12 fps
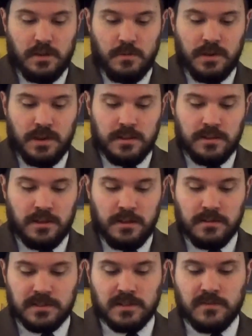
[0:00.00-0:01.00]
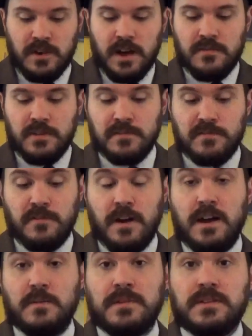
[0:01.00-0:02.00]
We get the surviving
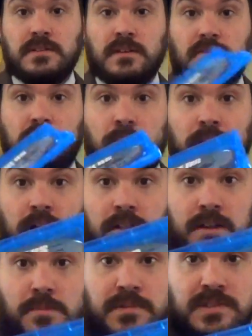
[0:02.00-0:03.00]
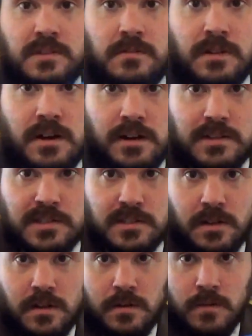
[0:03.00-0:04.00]
fragments of the pilot episode Hot
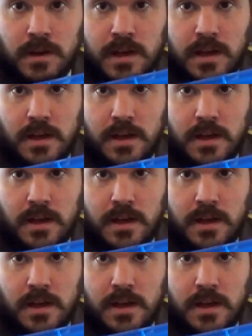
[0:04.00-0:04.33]
Snow,